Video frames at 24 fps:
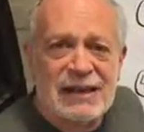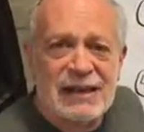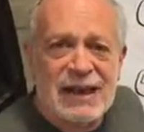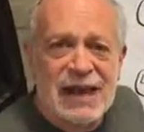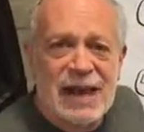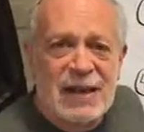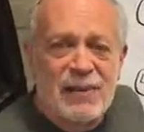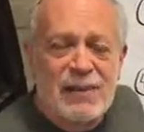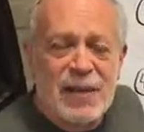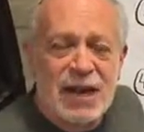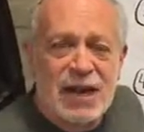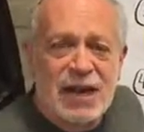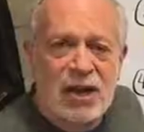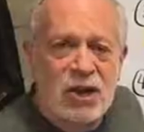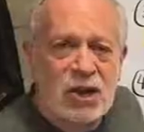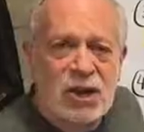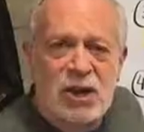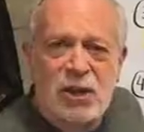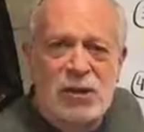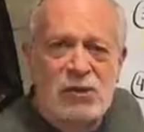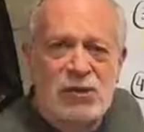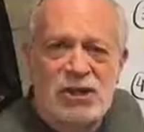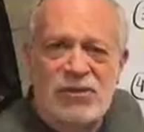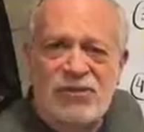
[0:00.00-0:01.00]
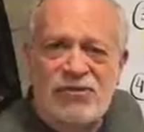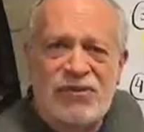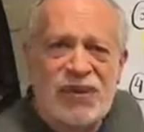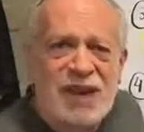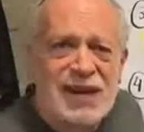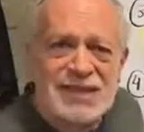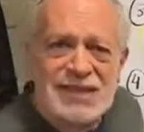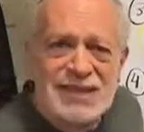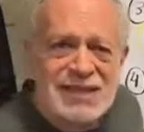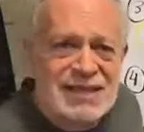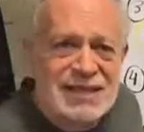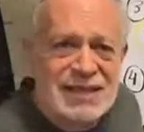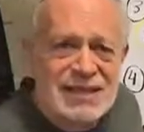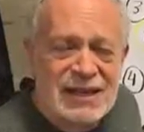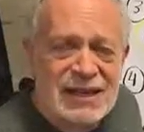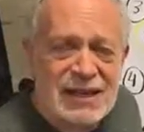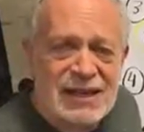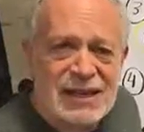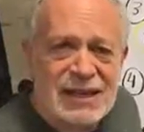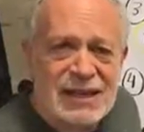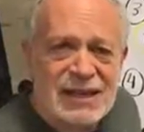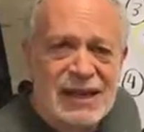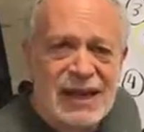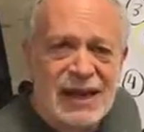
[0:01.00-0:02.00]
and make a huge fuss
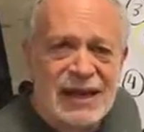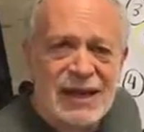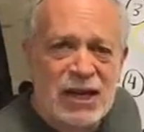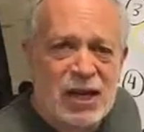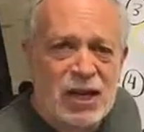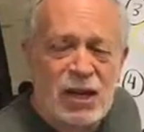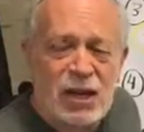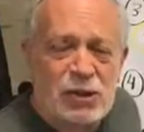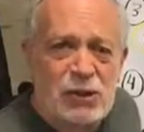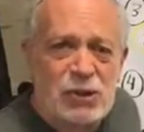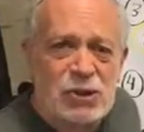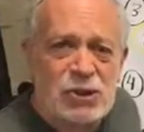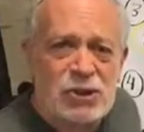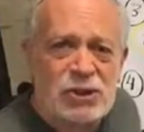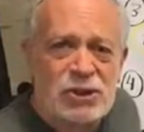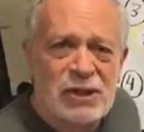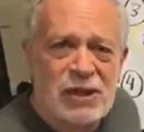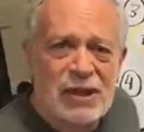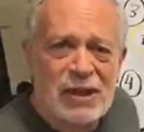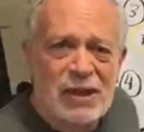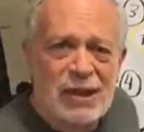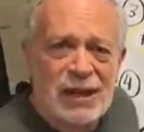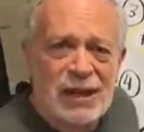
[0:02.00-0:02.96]
and a huge